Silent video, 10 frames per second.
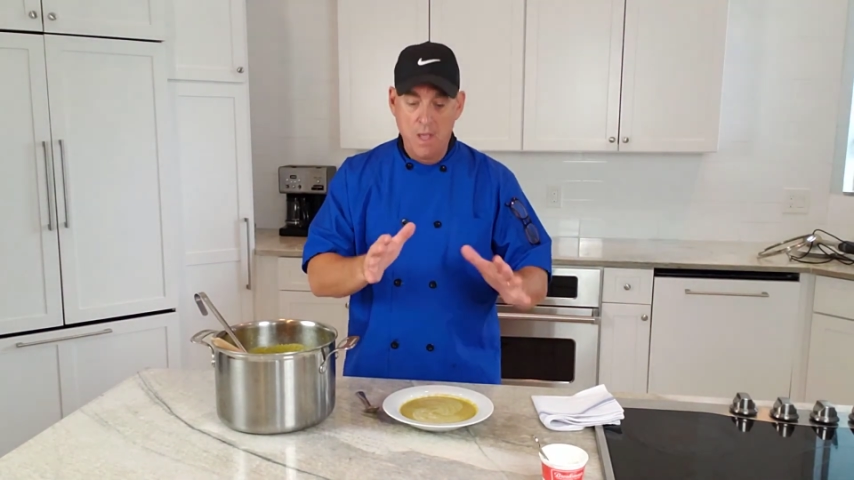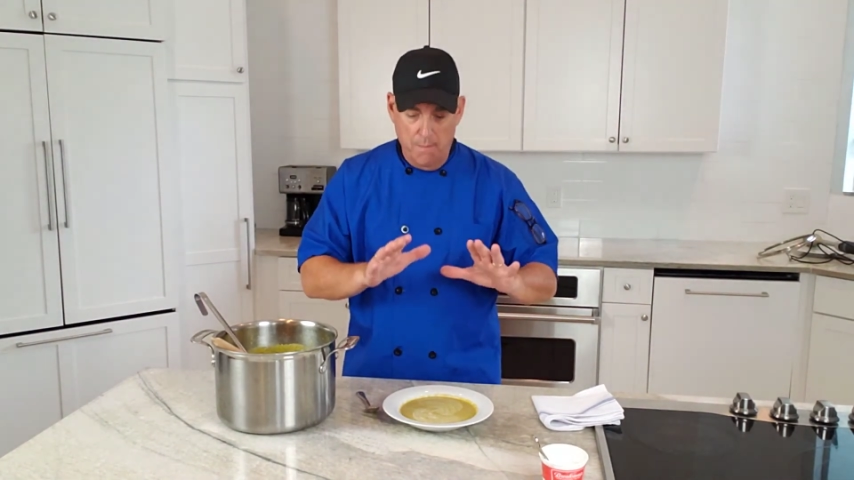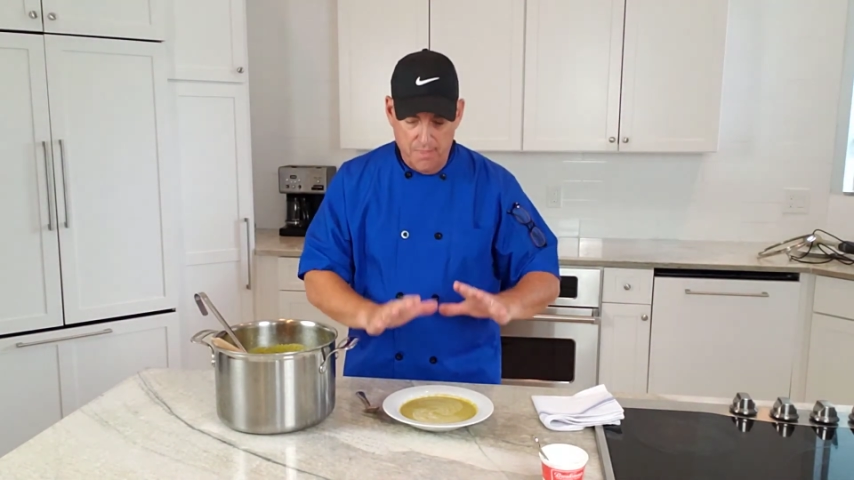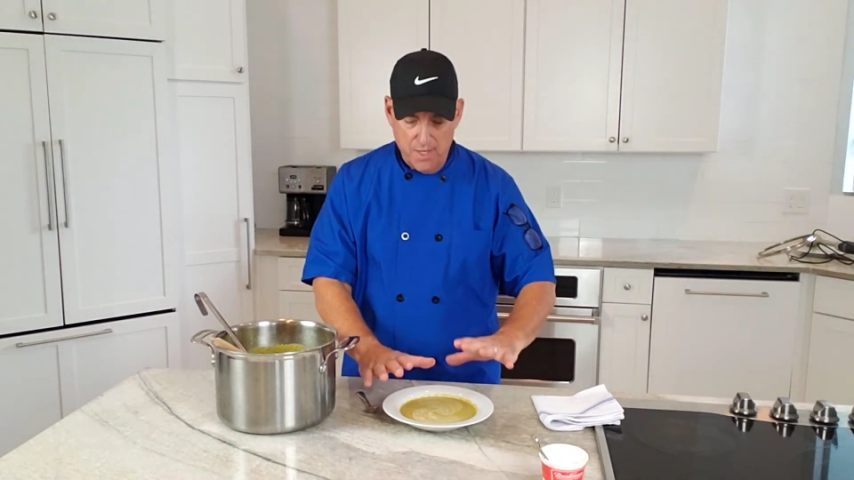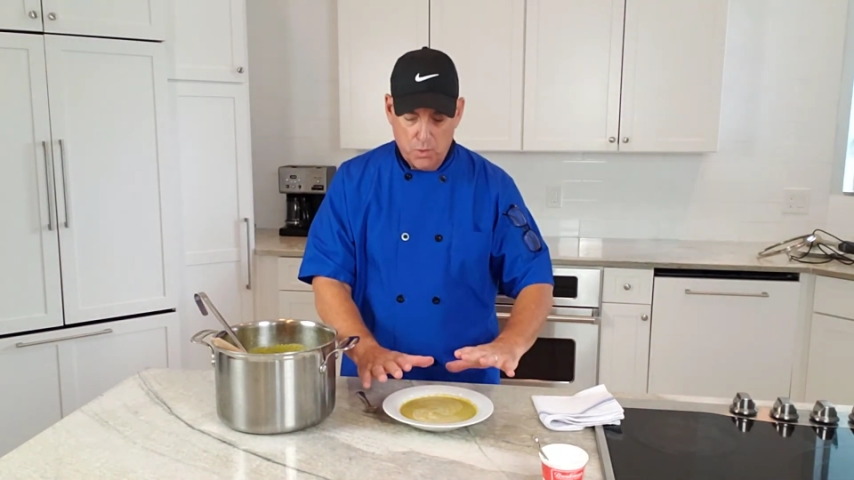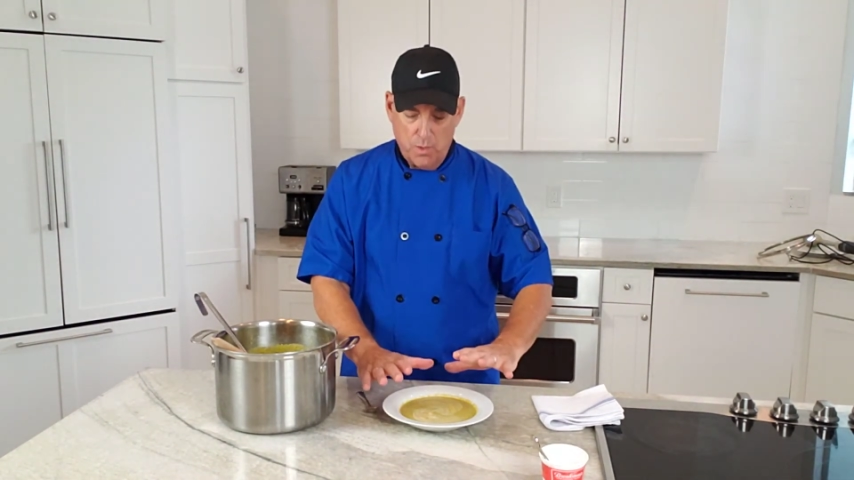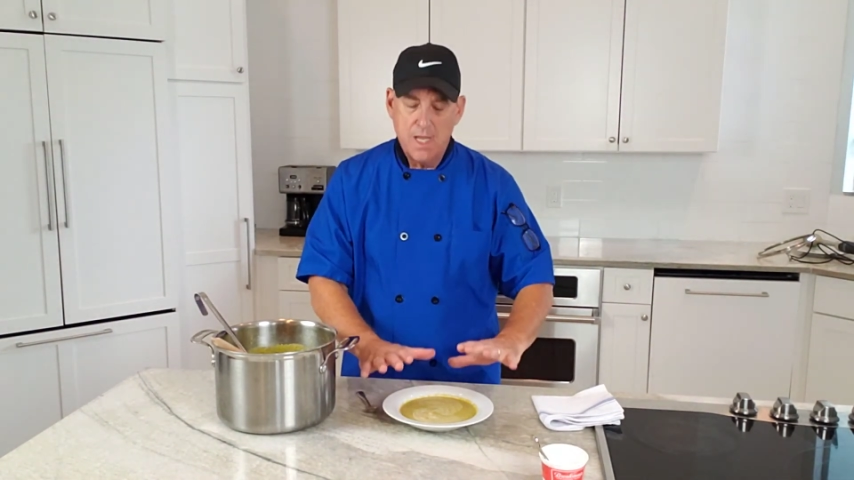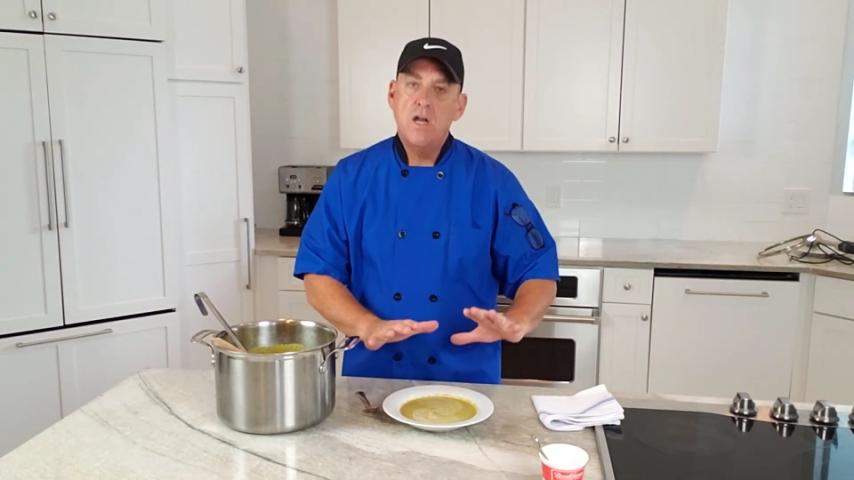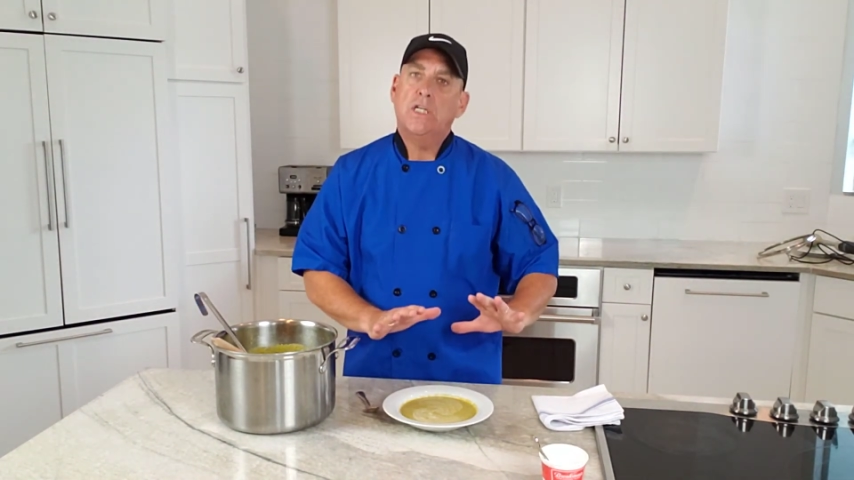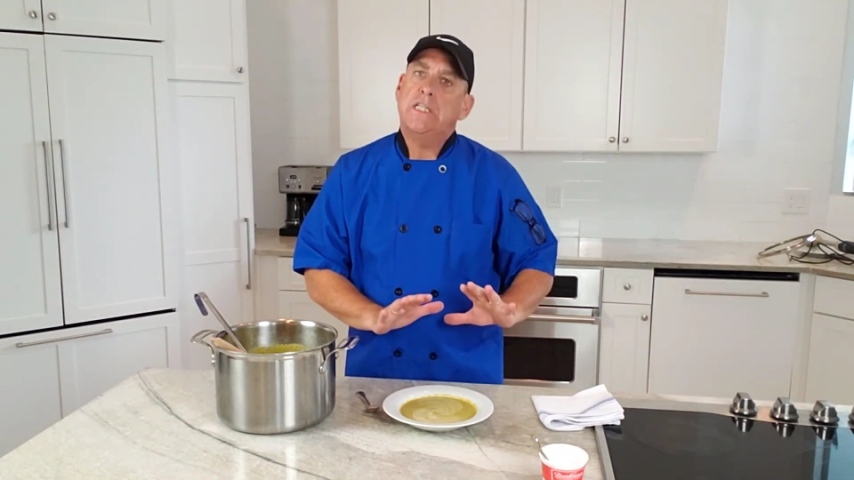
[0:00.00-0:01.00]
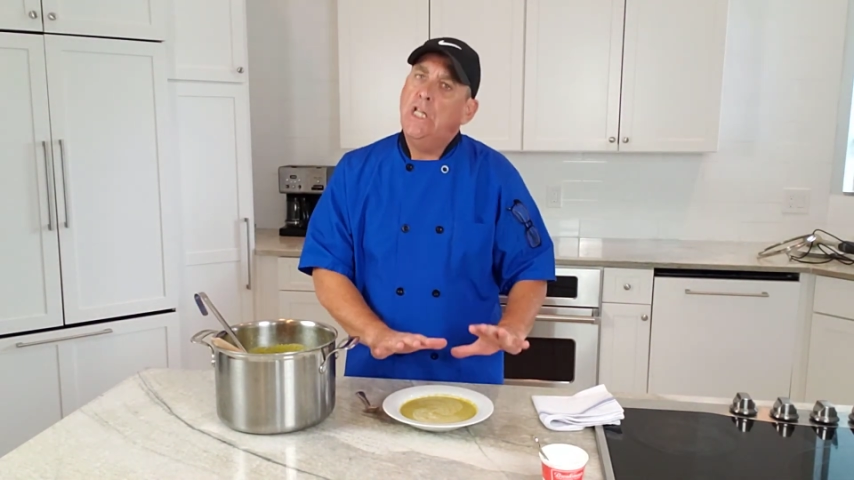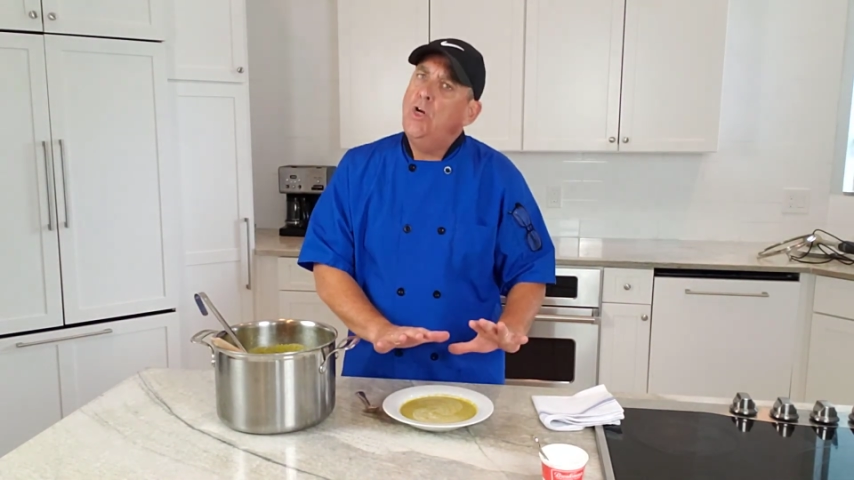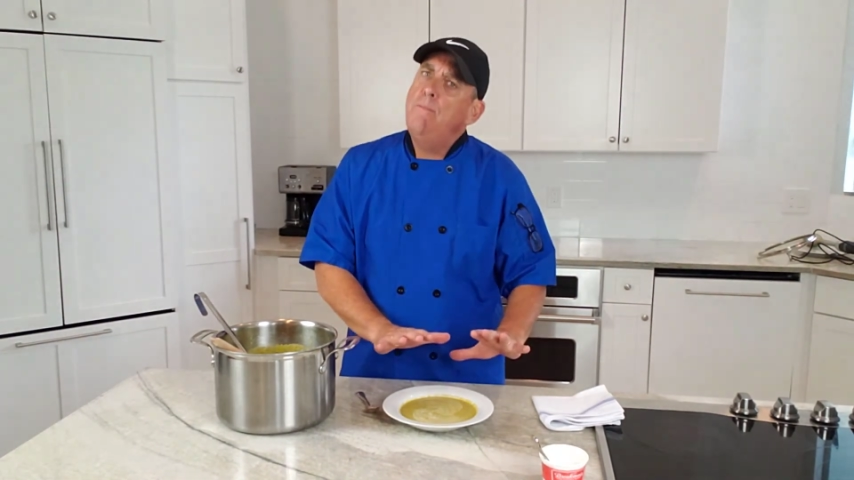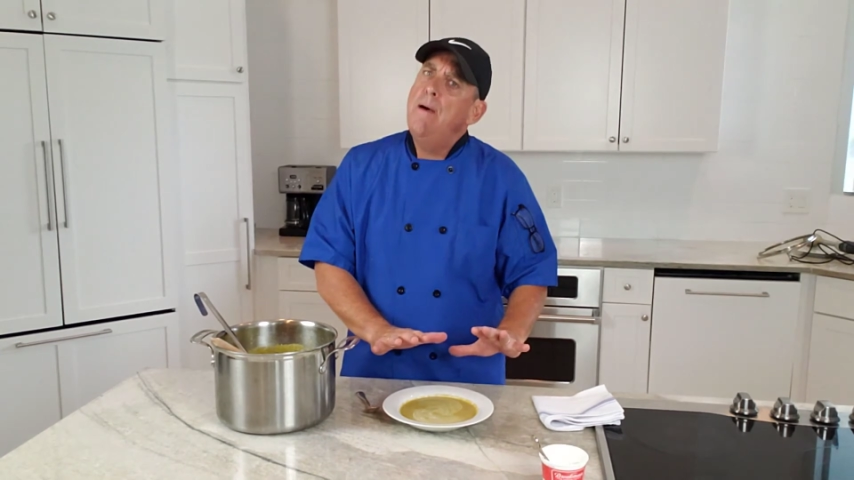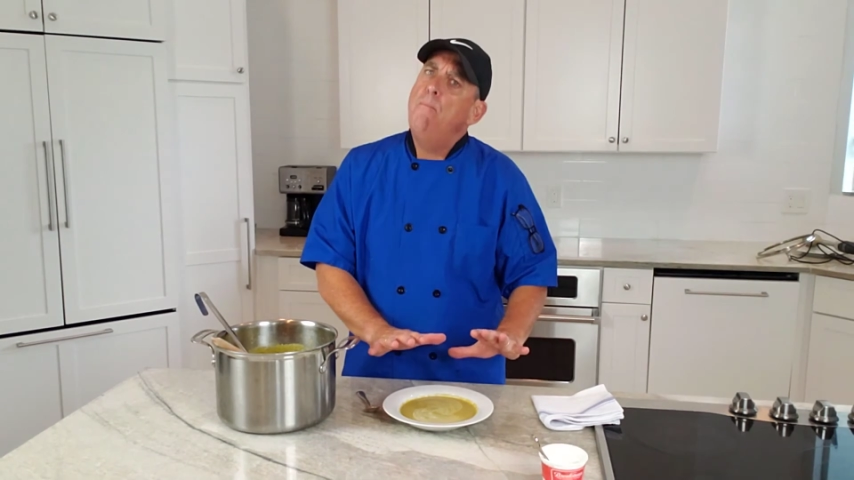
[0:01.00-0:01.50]
But this one here is a
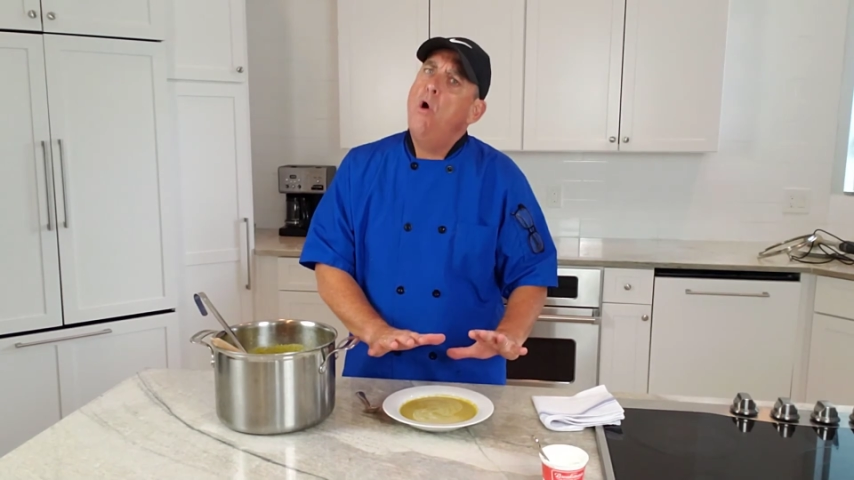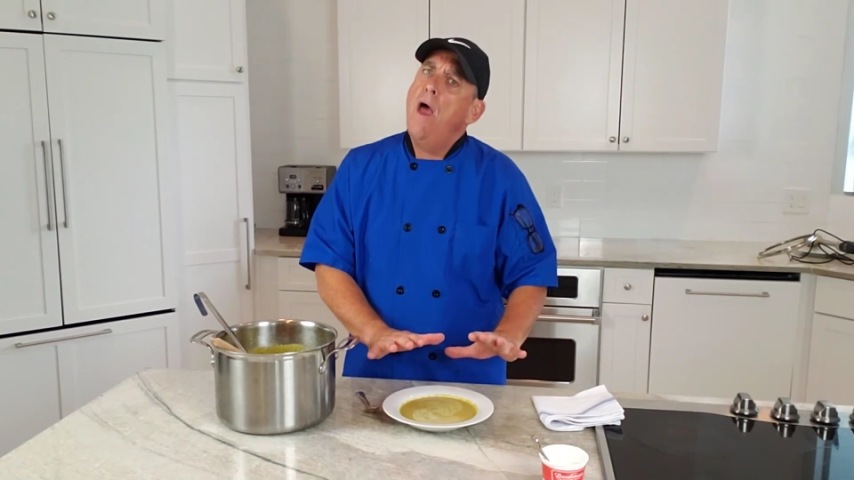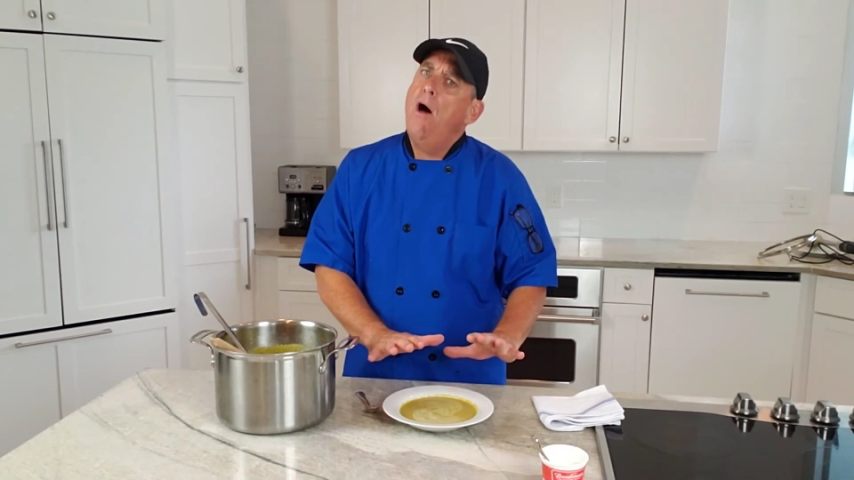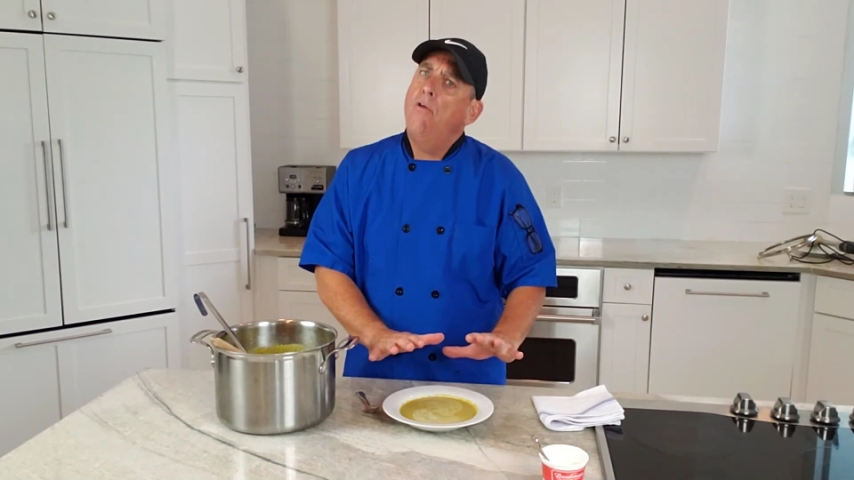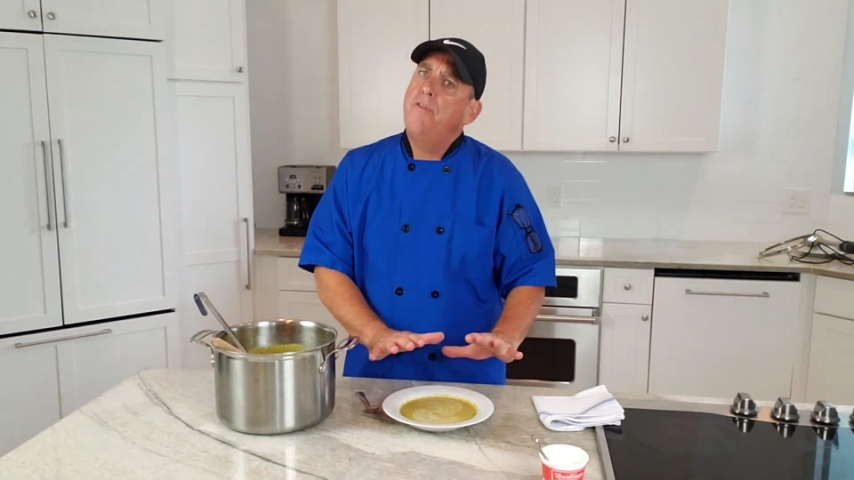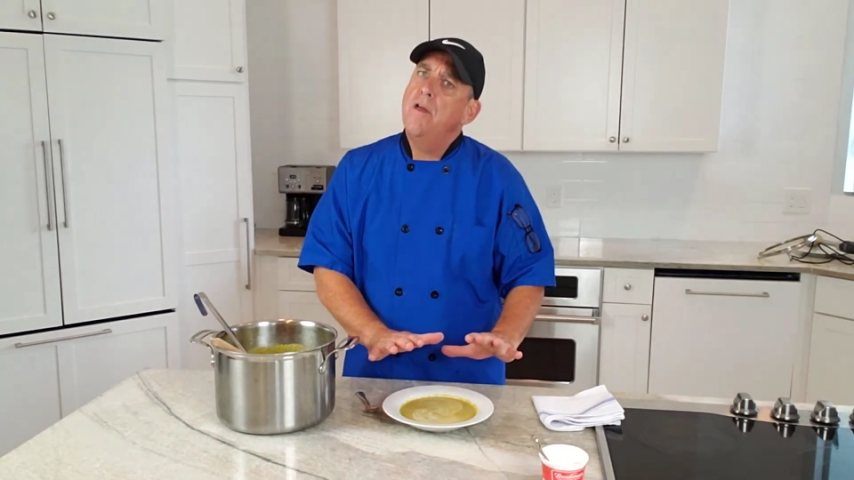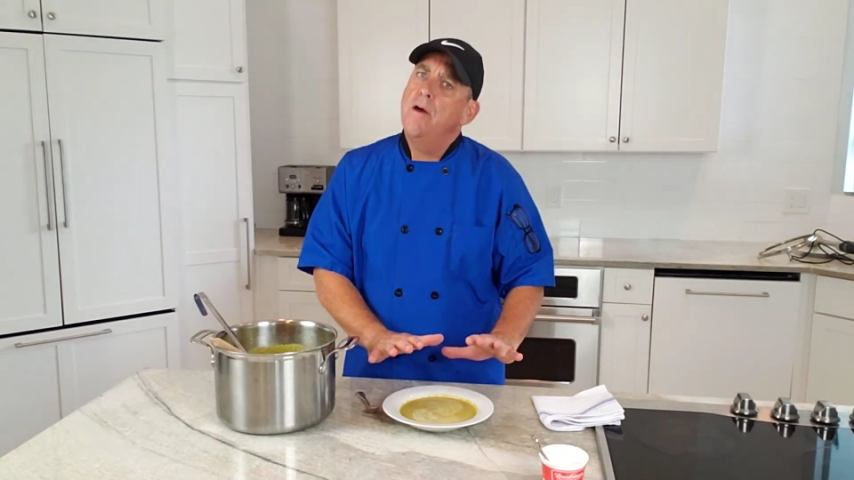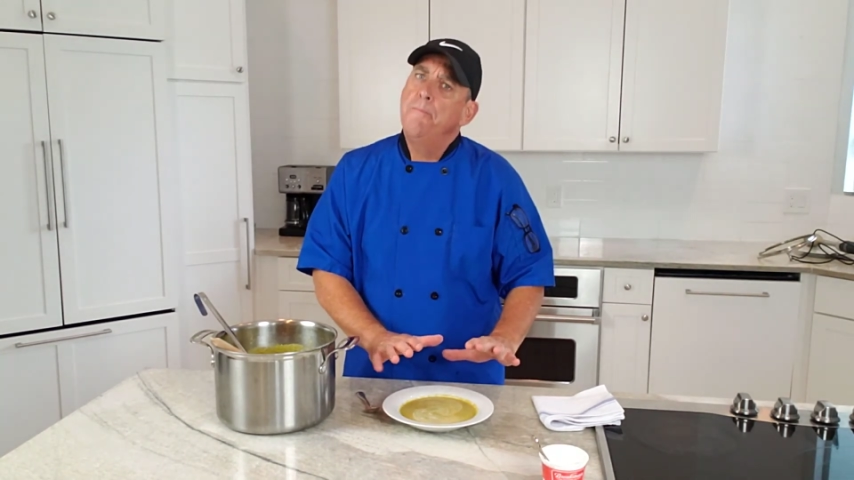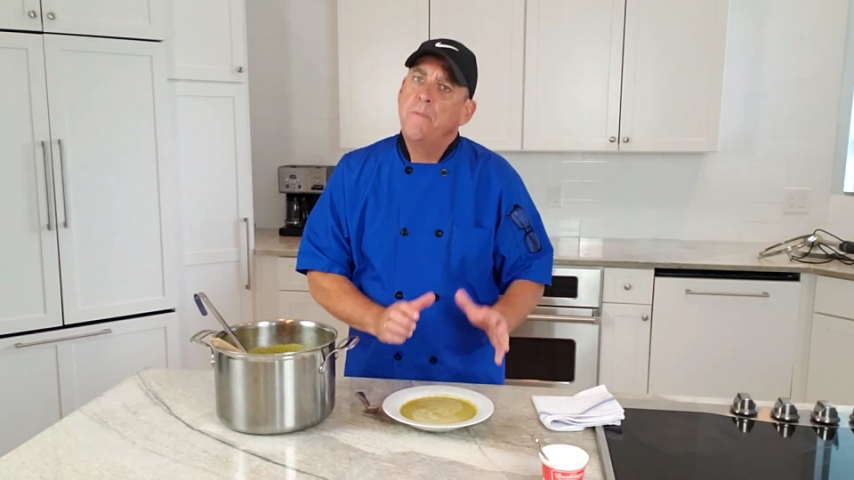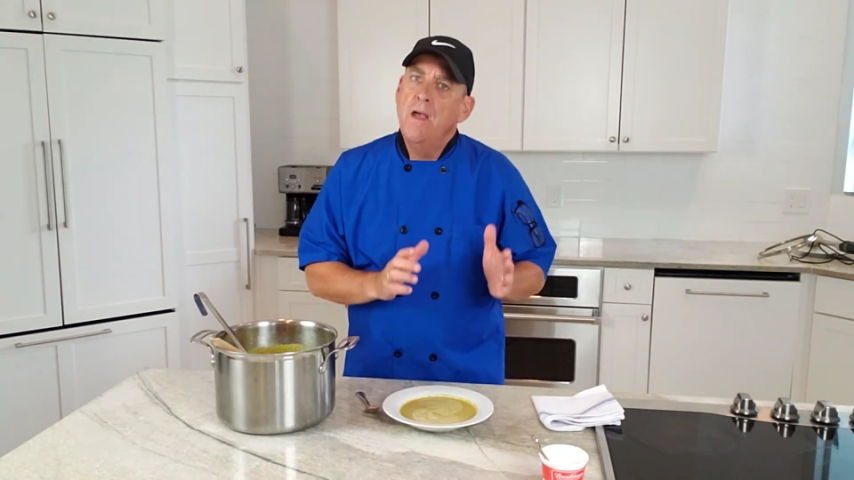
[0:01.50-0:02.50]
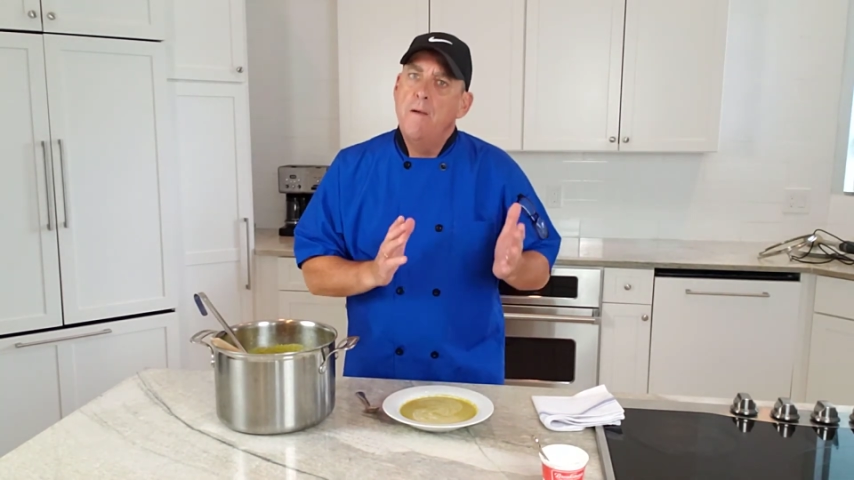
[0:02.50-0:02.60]
little bit more healthier,